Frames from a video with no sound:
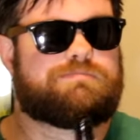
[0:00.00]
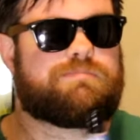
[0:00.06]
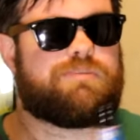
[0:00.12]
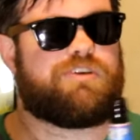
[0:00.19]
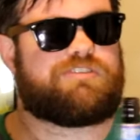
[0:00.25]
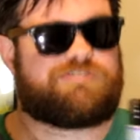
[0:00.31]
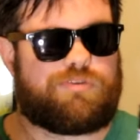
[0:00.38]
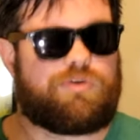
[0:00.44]

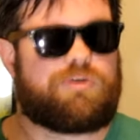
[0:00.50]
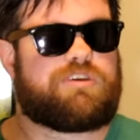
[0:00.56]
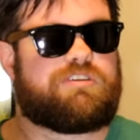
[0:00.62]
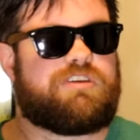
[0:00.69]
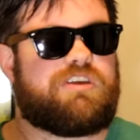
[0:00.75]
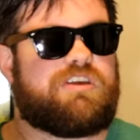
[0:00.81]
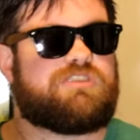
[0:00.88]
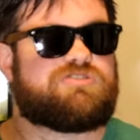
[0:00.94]

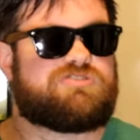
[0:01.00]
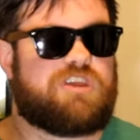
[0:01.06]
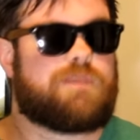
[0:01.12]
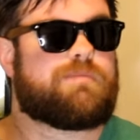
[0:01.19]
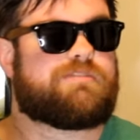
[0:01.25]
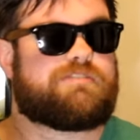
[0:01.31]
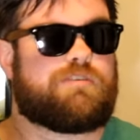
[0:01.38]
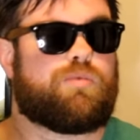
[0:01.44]
Historically,
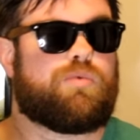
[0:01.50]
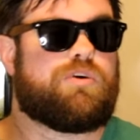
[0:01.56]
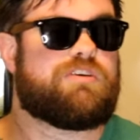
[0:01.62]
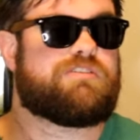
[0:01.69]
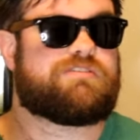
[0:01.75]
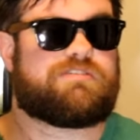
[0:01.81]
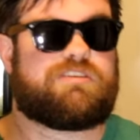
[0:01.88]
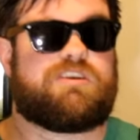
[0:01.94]
Jameson
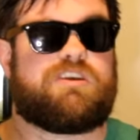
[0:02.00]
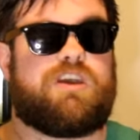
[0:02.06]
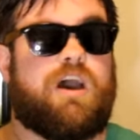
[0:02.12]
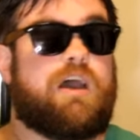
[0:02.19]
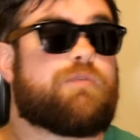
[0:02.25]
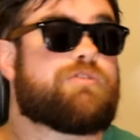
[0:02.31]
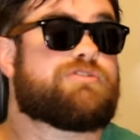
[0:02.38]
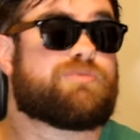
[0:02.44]
was the
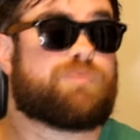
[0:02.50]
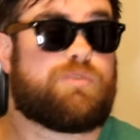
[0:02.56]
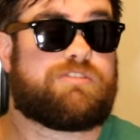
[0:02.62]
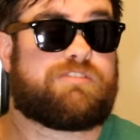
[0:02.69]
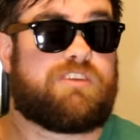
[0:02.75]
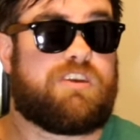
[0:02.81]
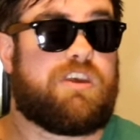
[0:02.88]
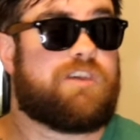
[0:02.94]
Irish
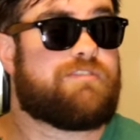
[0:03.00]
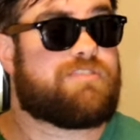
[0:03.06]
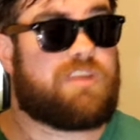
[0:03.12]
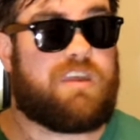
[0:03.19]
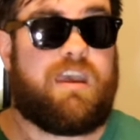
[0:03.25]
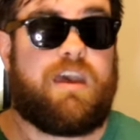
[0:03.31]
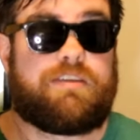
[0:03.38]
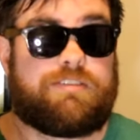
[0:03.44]
whiskey of the
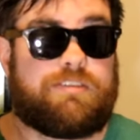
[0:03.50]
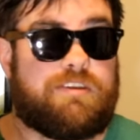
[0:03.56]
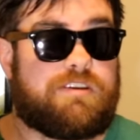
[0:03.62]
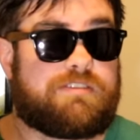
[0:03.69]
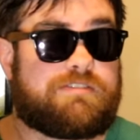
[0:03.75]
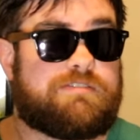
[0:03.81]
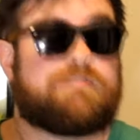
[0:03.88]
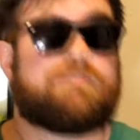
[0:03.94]

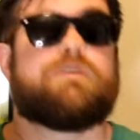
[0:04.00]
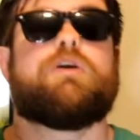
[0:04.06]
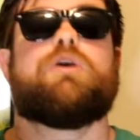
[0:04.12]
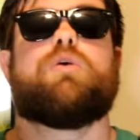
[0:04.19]
Catholics,